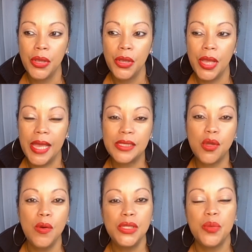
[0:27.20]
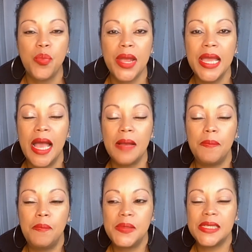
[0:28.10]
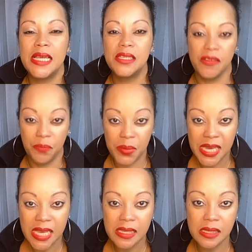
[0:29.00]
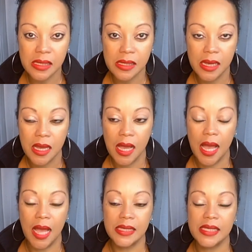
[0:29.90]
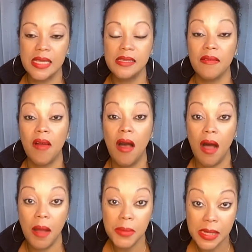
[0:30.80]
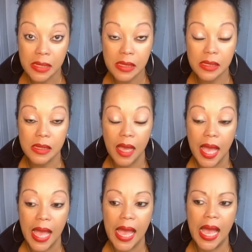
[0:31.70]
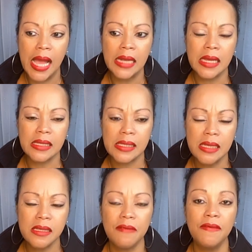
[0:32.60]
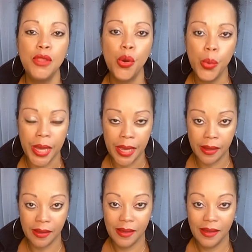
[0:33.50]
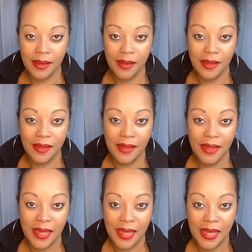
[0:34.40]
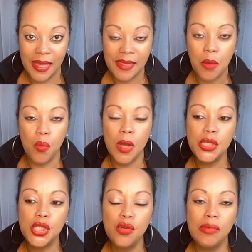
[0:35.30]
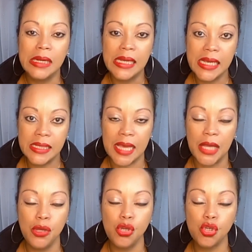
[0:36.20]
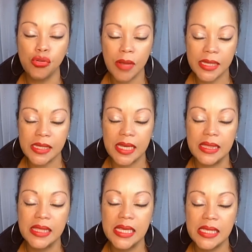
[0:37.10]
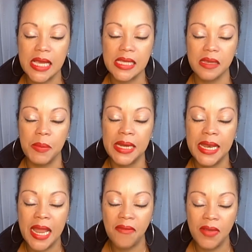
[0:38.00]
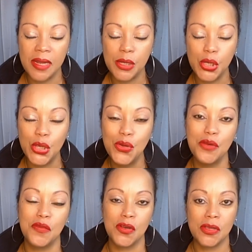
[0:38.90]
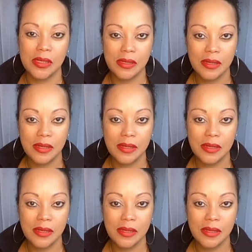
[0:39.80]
it's going to bring a sense of peace, a sense of calmness, and a sense of knowing that once you release and you trust that this is a benevolent universe,